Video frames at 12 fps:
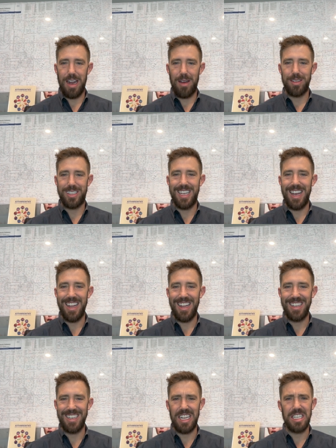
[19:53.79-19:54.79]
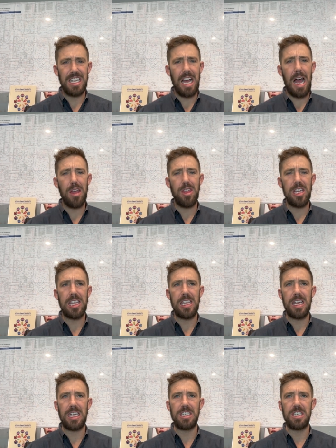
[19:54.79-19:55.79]
i would say because i think that
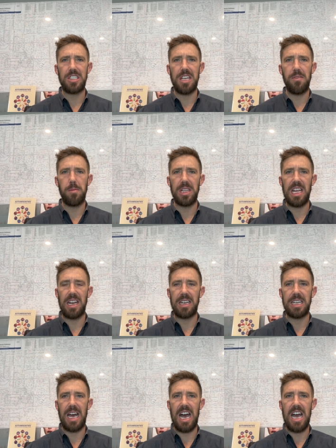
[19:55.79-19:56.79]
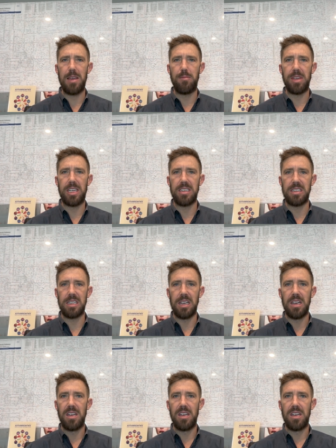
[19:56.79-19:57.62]
that could just save them a lot of time because